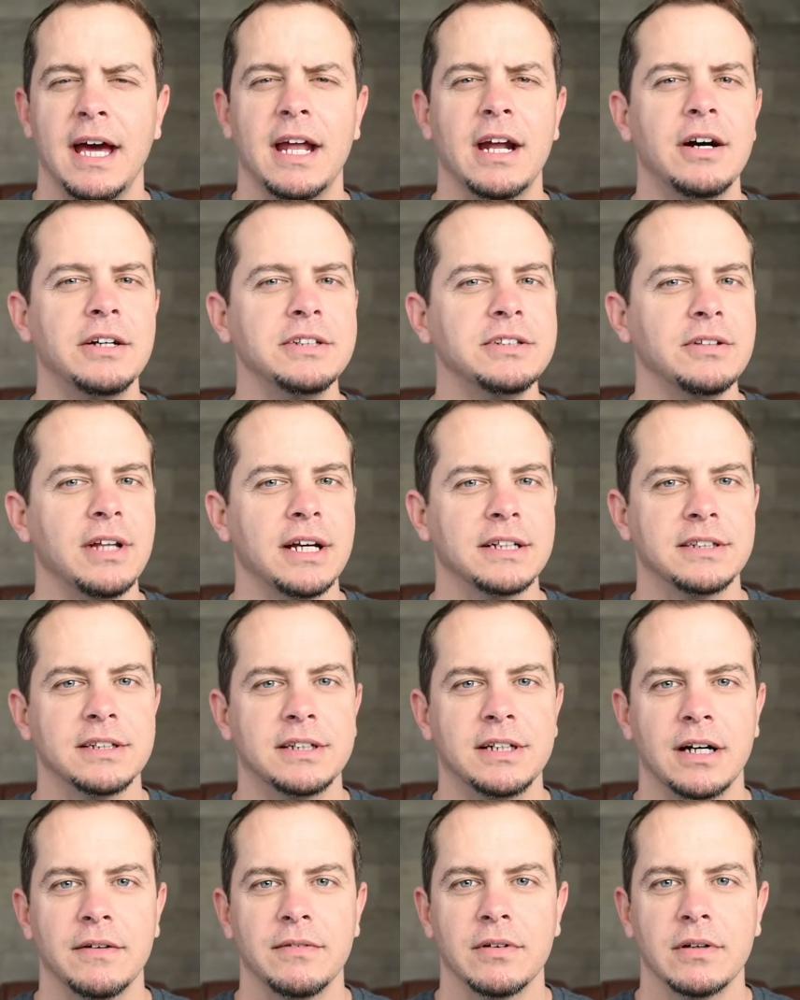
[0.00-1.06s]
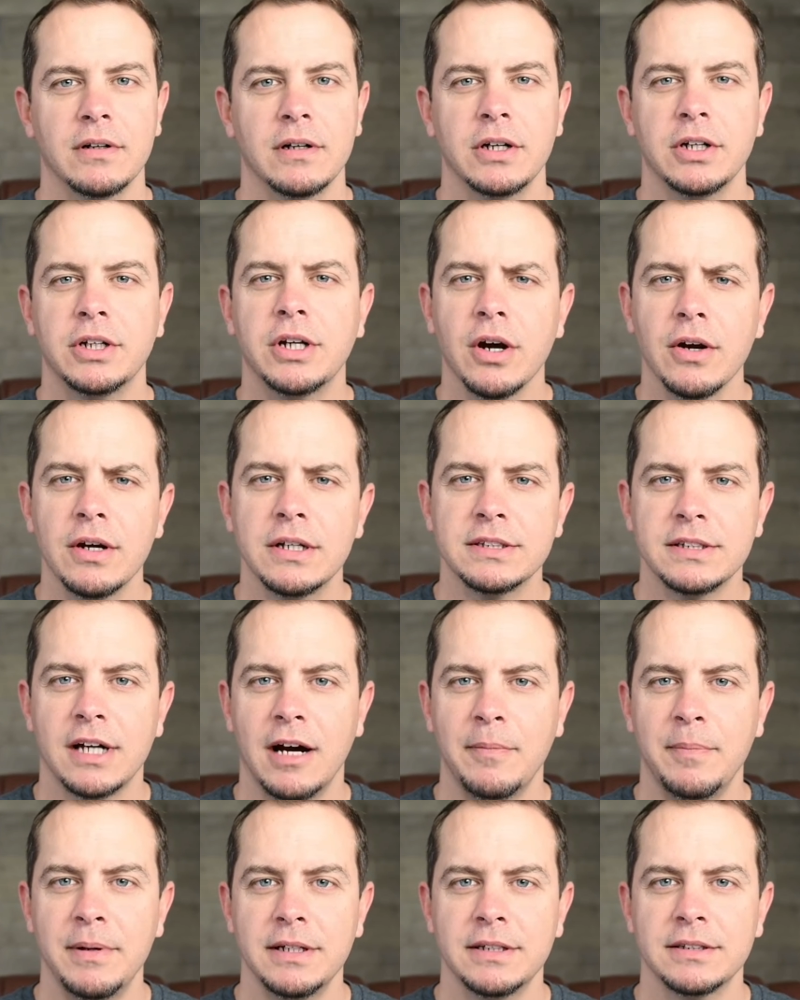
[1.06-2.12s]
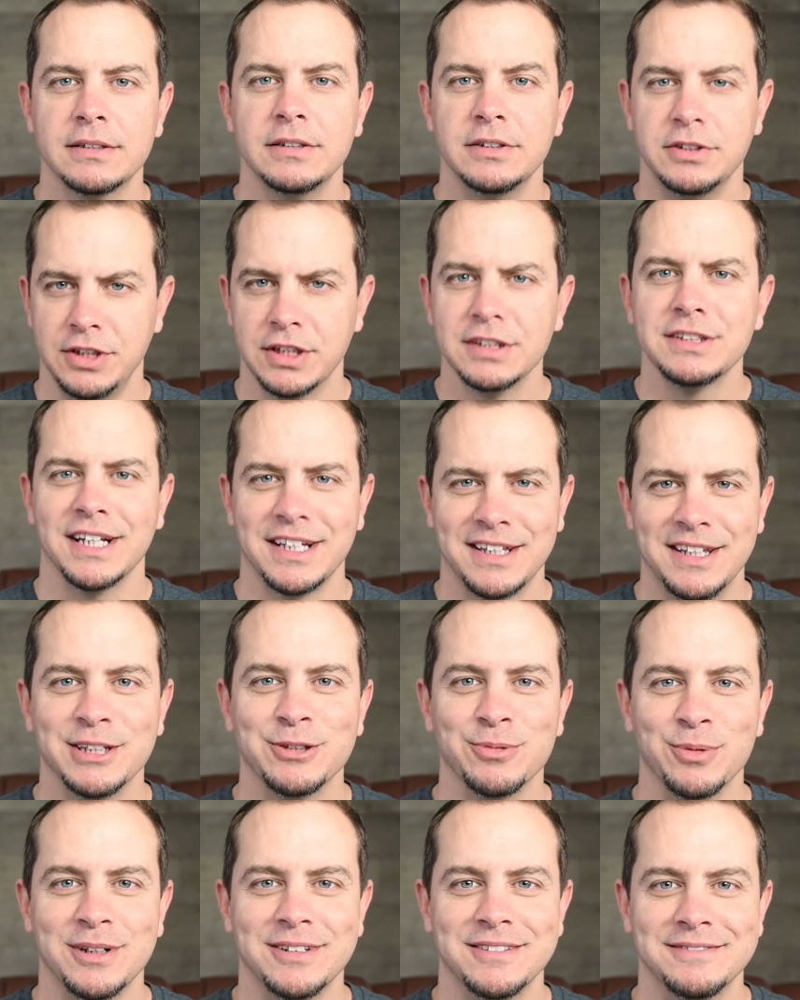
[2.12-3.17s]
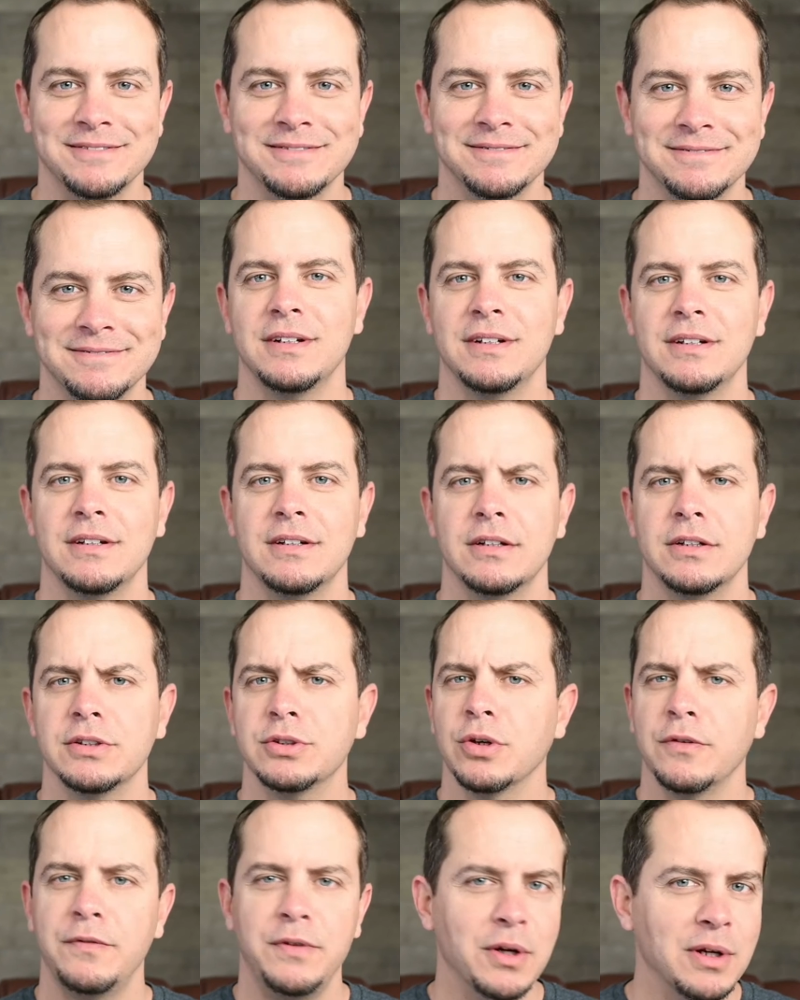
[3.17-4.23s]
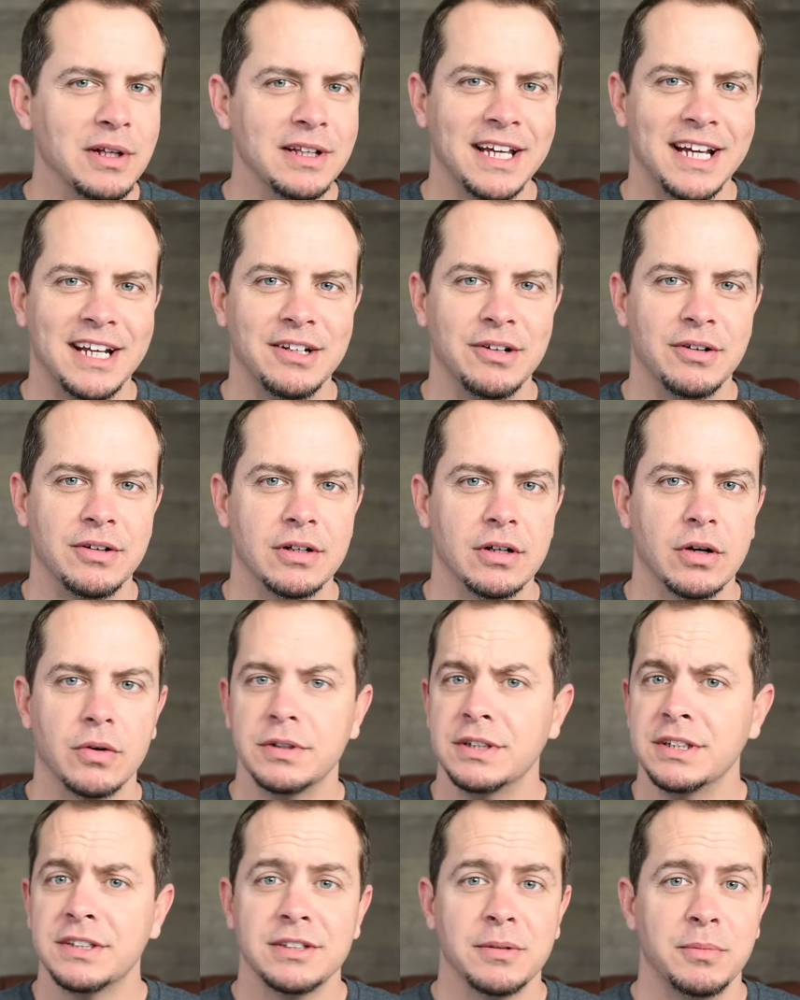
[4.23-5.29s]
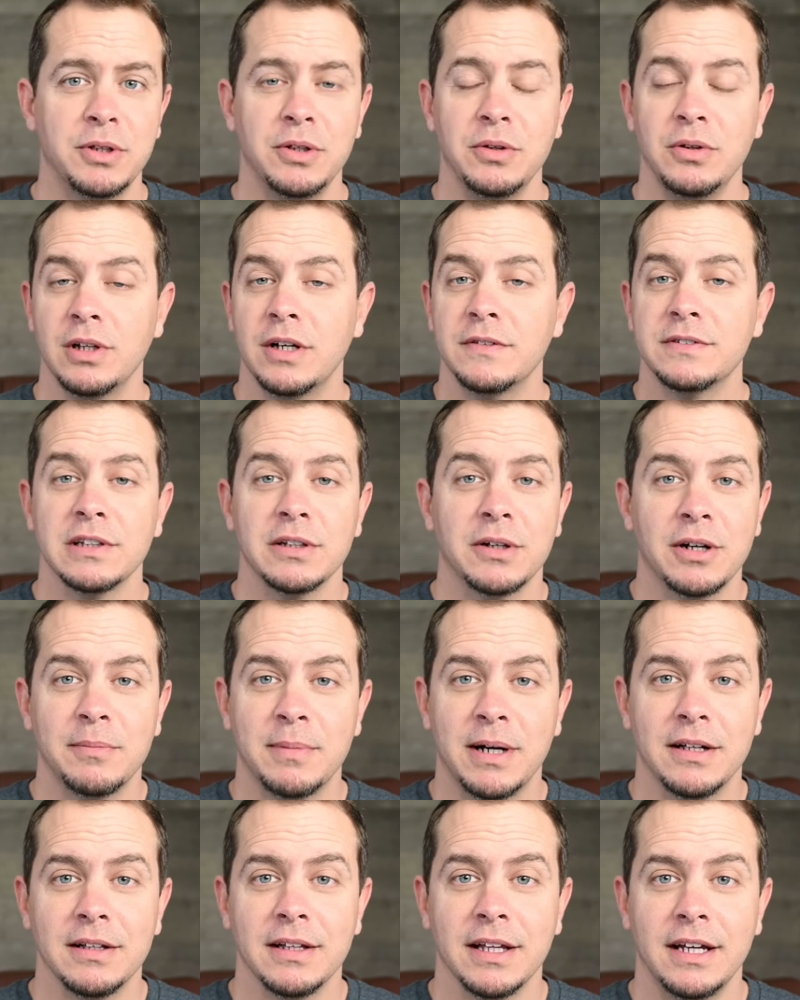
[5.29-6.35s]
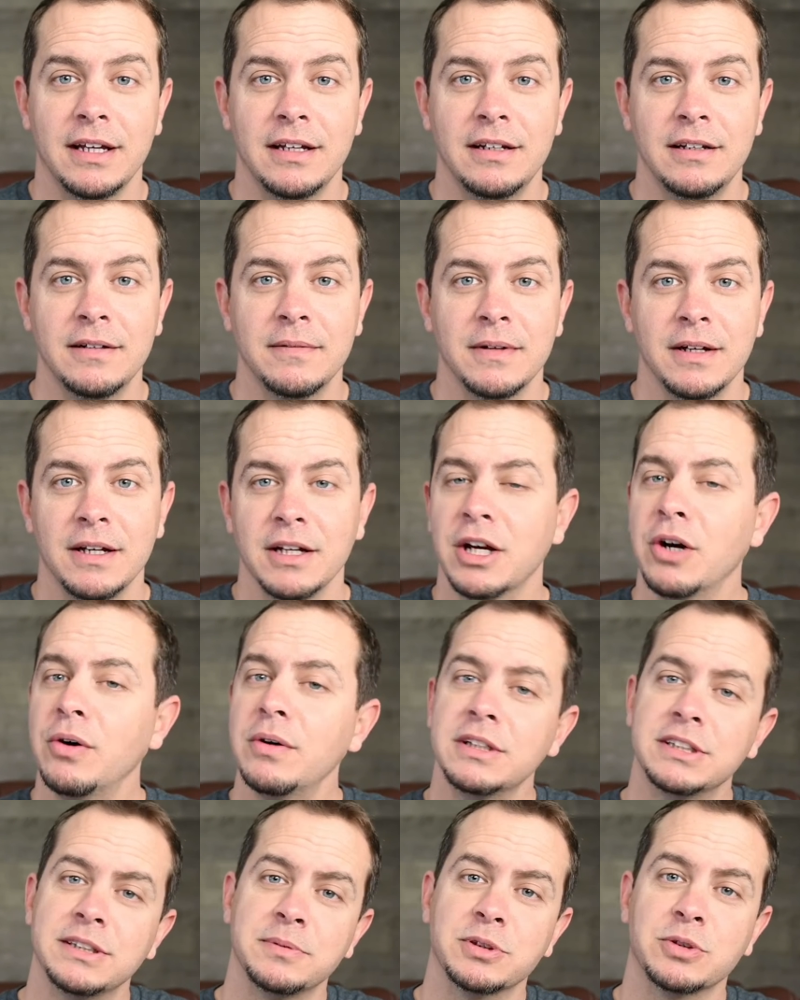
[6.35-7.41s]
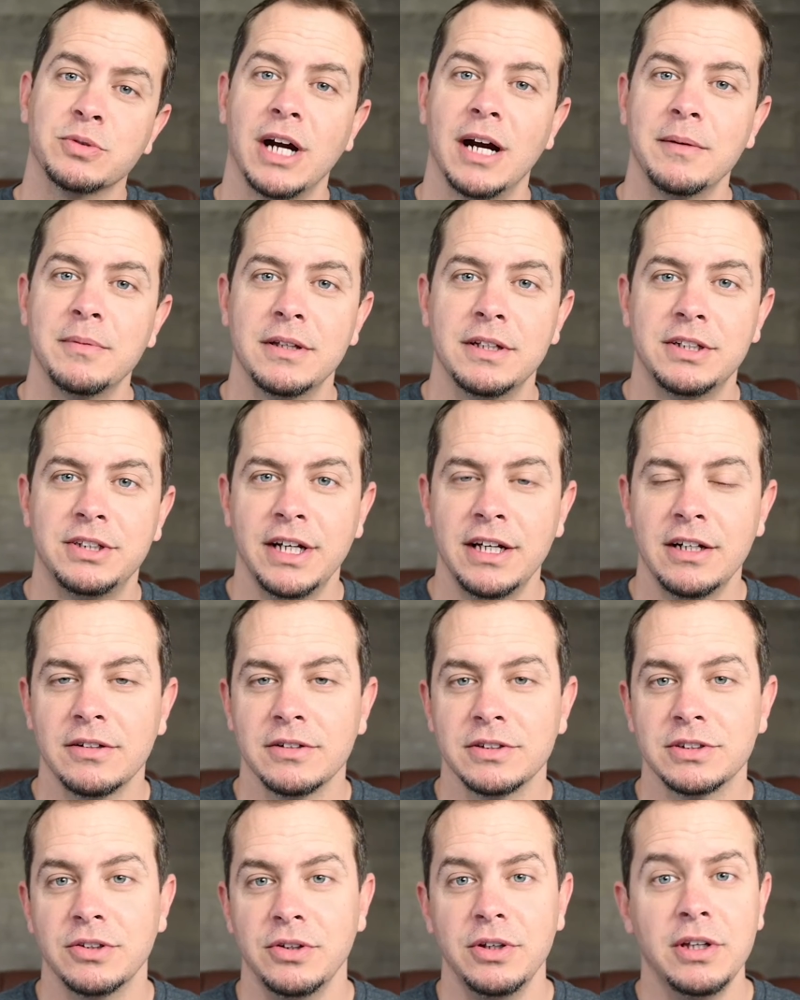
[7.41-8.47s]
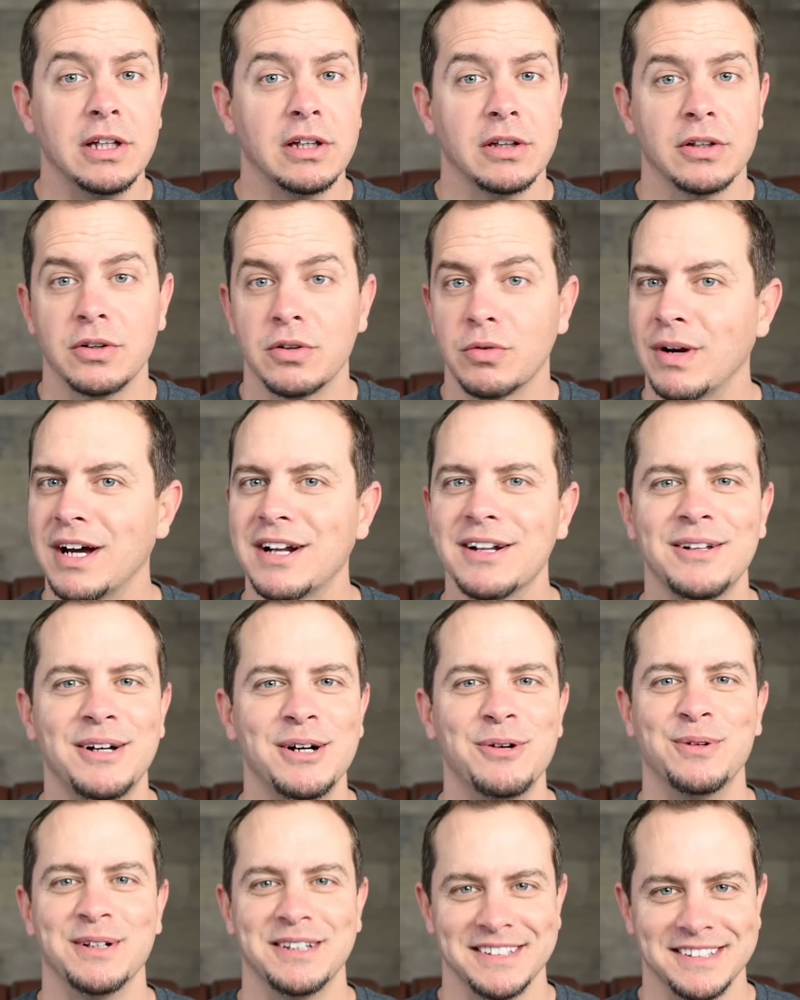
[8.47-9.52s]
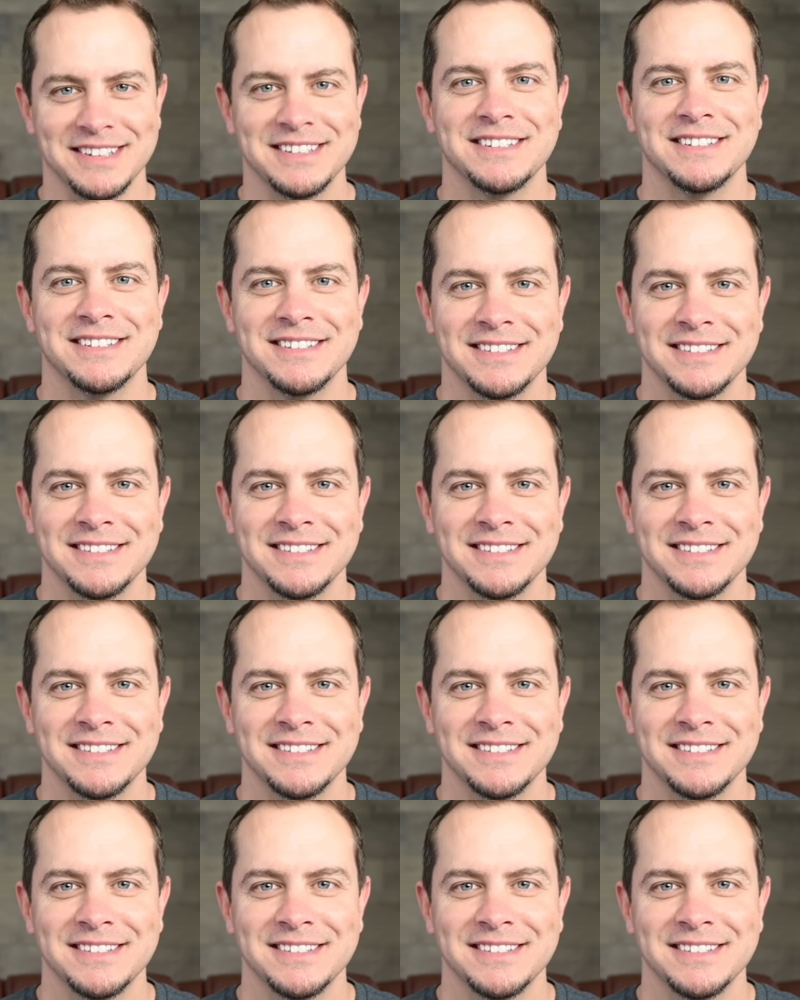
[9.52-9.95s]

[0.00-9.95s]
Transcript: and I also like to cover current topics just like this one. So if you're a landowner or just someone who loves to learn about land, go ahead and subscribe to the channel so you can learn right along with us.